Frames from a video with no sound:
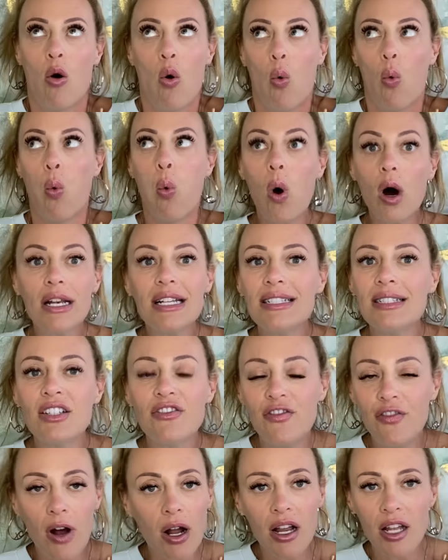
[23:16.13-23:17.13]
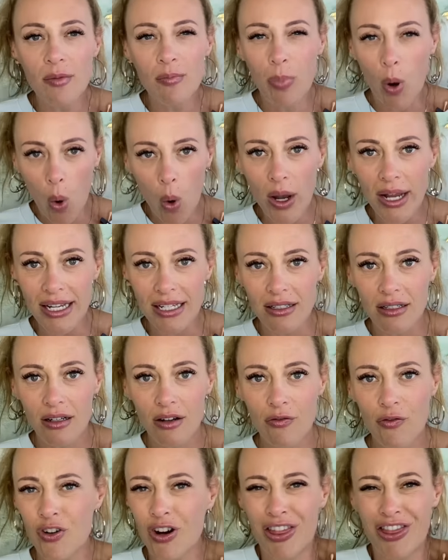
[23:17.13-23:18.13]
what is the fucking point
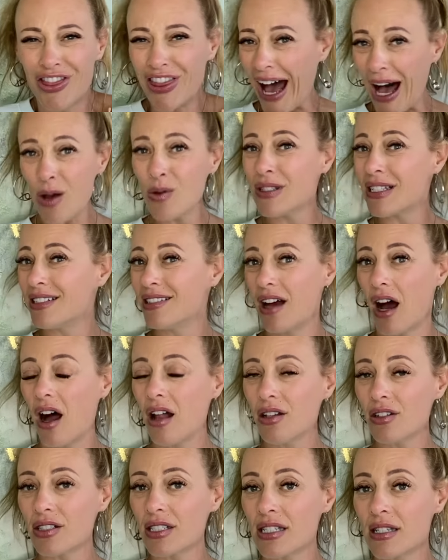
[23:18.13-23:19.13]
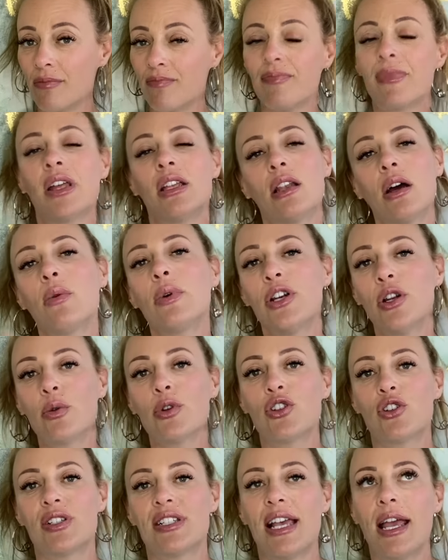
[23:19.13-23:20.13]
for a thousand dollars? Now I know
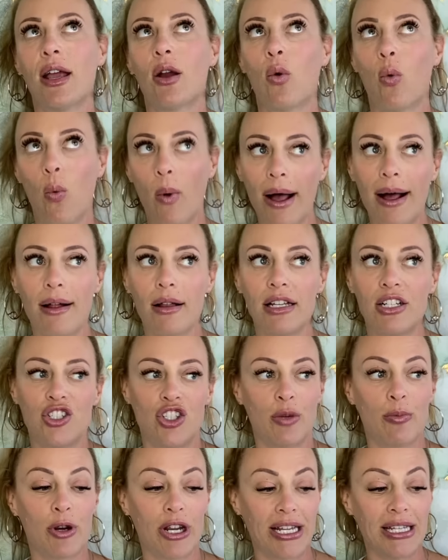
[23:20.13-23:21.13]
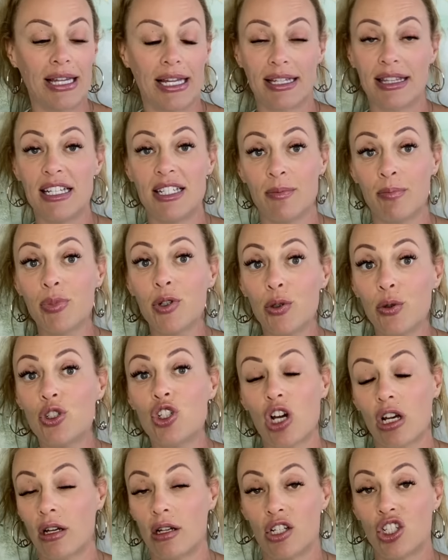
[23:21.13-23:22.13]
what you're saying. Well, is she bringing like these blue
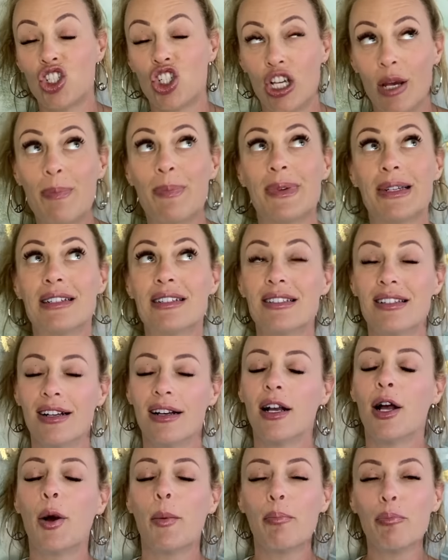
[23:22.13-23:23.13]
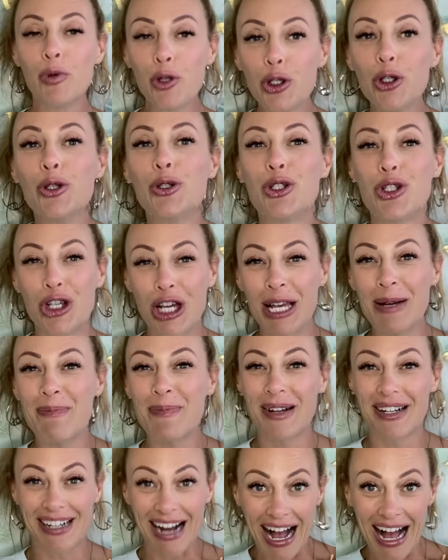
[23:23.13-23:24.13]
chip, chip, blue chip
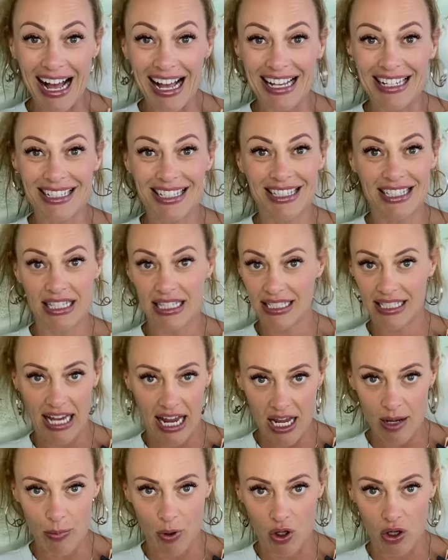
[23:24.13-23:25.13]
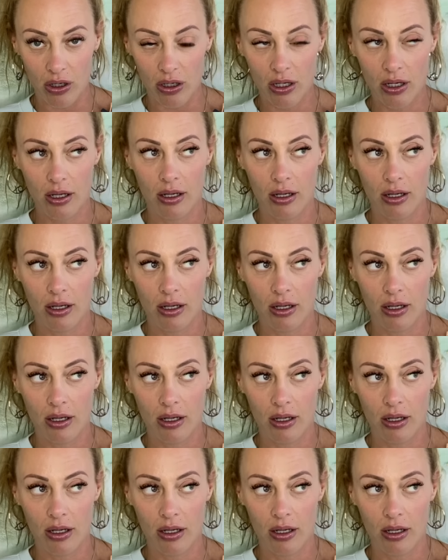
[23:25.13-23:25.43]
guys to the table?